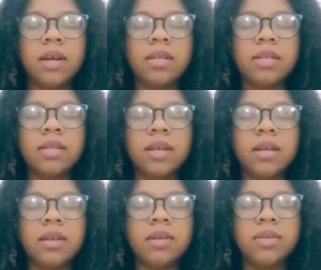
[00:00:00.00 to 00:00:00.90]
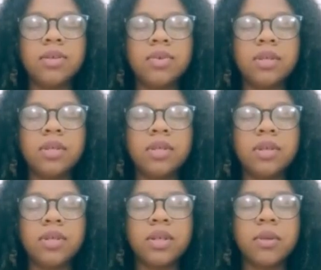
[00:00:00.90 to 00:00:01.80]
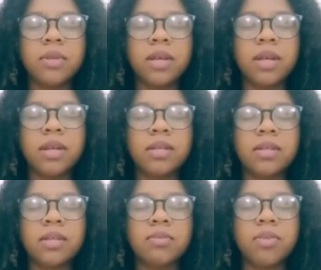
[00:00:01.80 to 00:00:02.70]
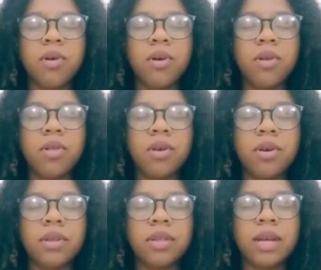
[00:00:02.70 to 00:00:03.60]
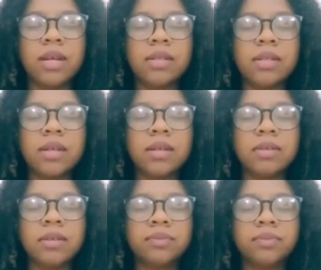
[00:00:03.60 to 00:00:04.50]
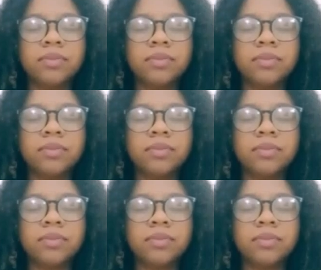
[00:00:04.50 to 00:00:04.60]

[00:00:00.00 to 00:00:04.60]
Exhale, notice your tummy getting smaller on the exhale.